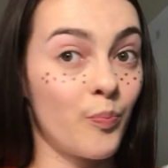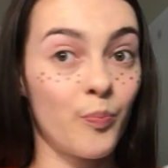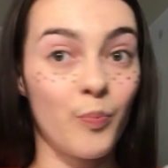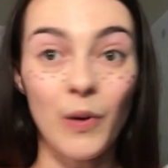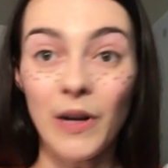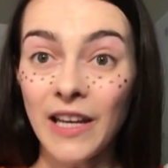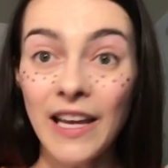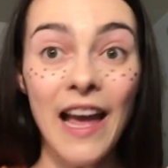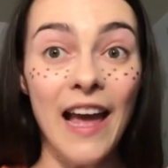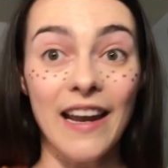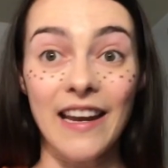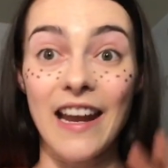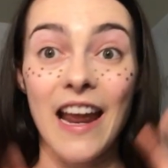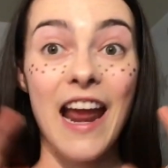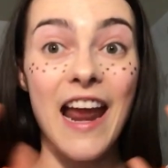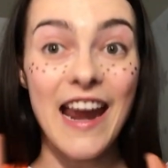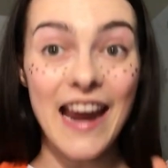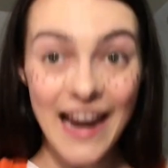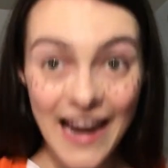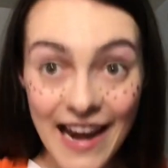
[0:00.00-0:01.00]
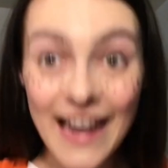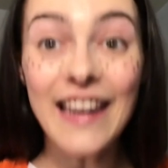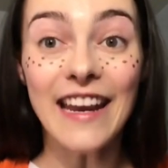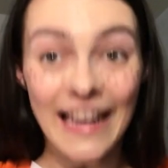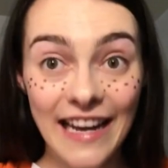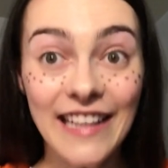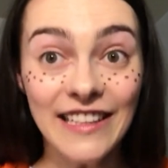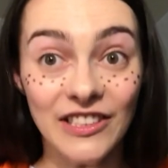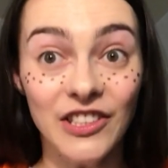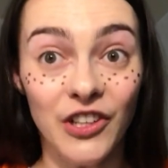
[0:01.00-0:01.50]
But again, it
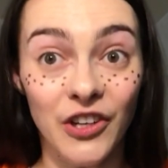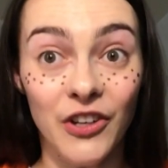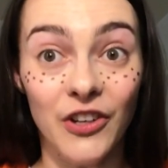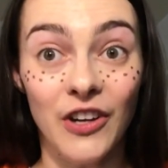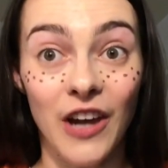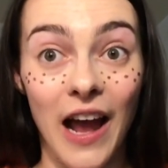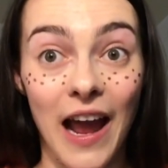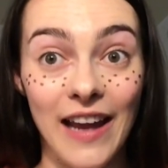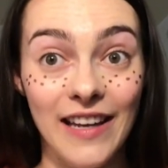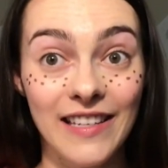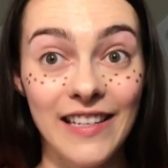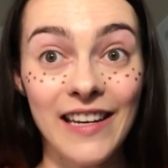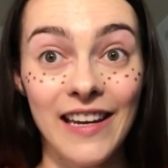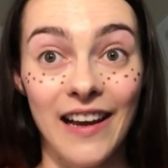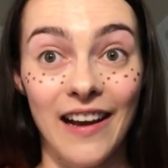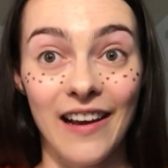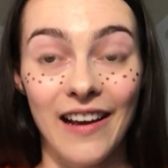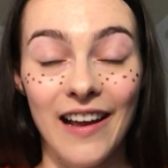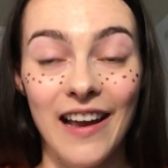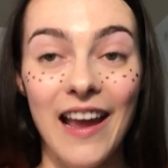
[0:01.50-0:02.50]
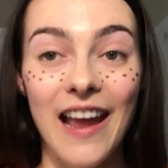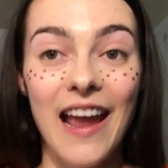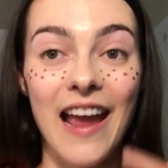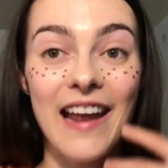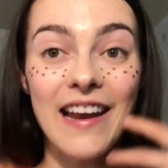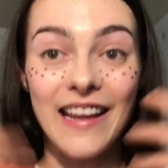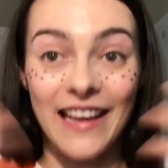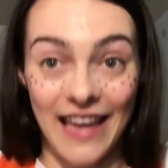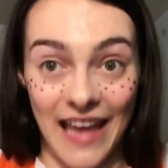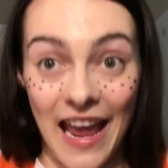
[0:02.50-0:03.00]
is a good idea,
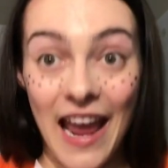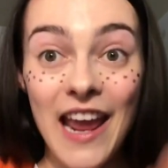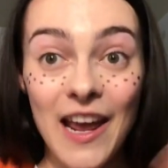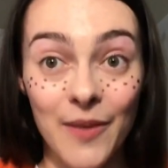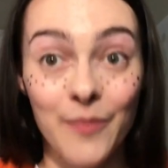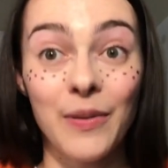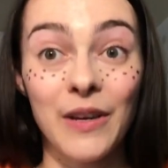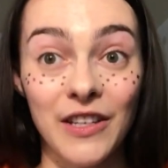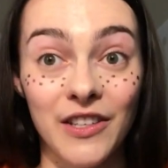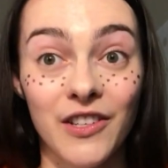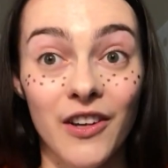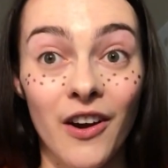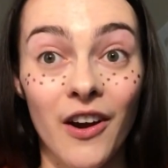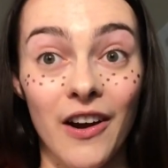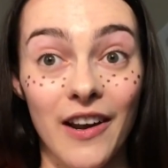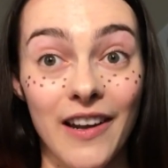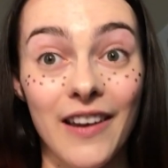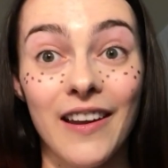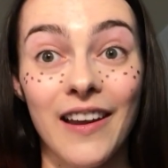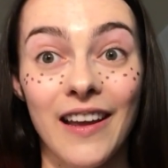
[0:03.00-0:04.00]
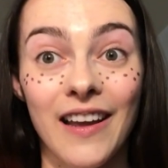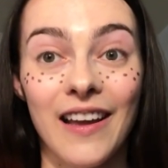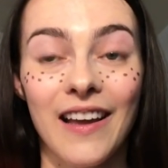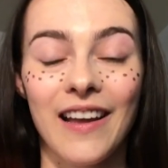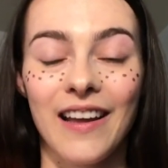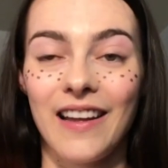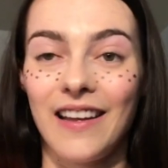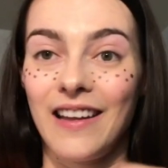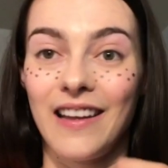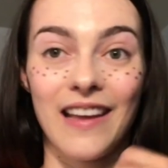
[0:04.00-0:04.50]
and it can be done.
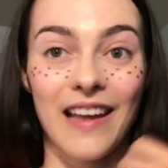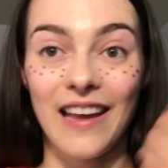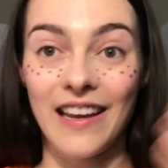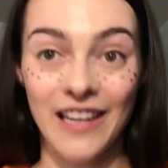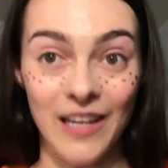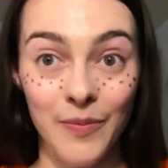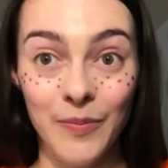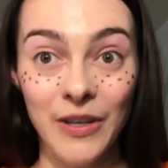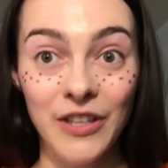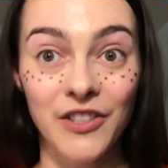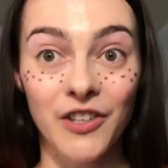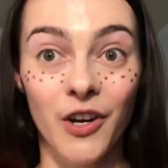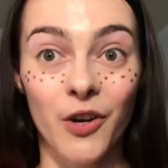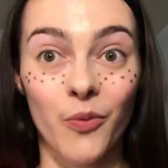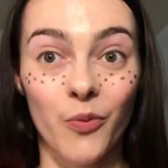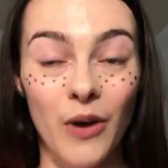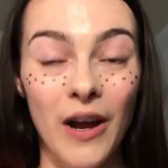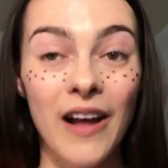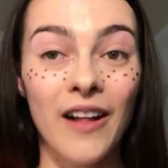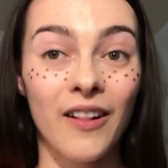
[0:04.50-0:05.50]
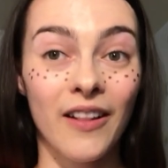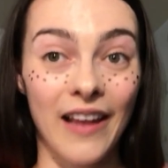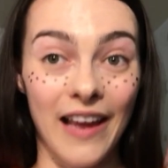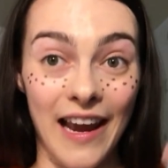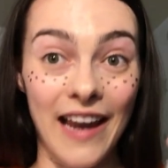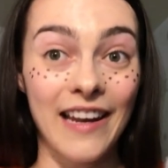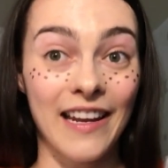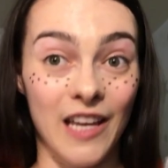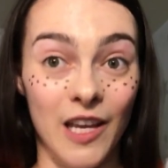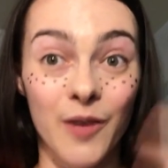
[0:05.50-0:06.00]
It can be done well,
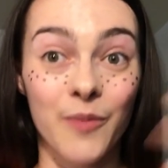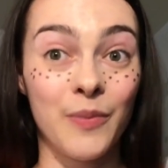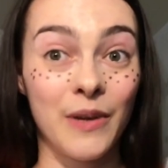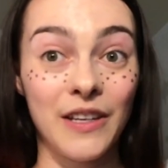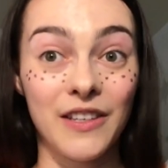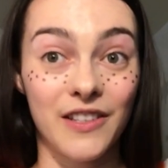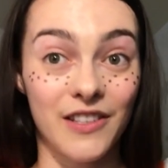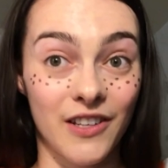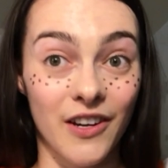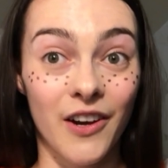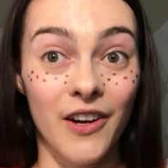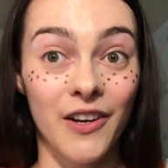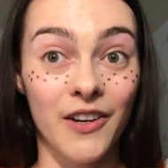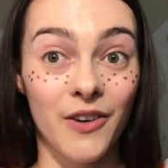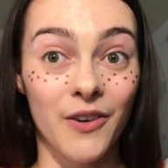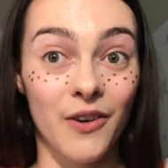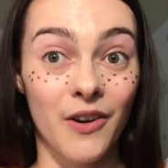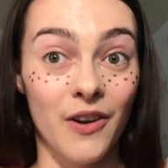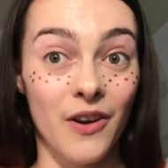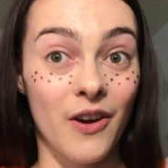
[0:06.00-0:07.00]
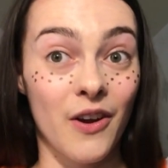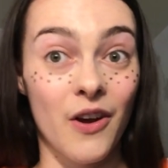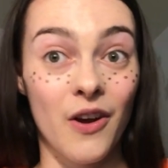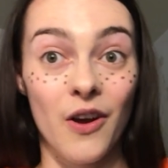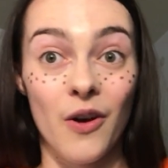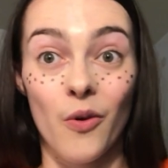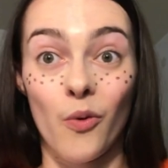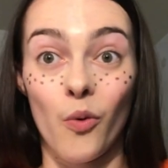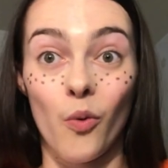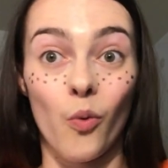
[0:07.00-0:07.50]
and it can be done
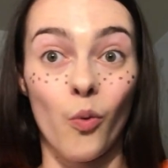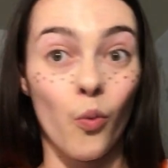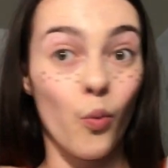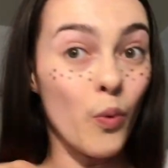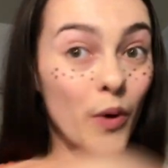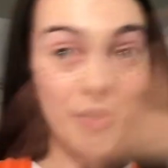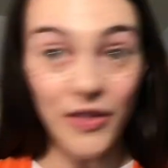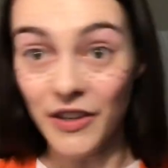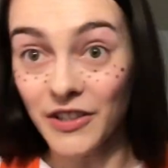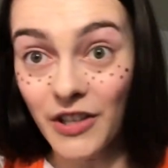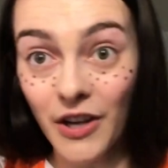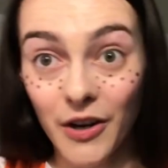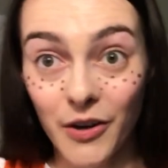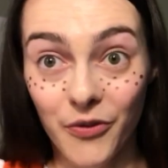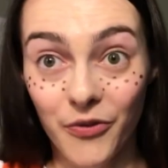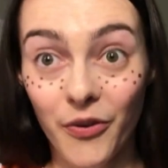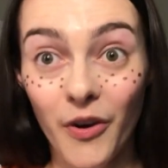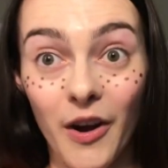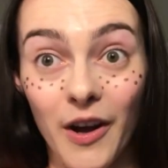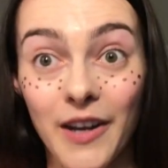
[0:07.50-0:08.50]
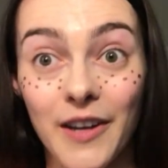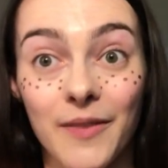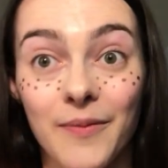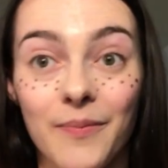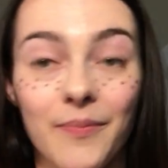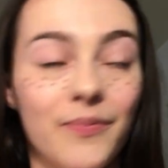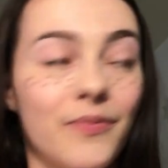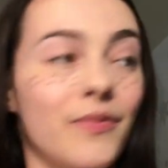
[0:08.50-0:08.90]
with a ton of fun.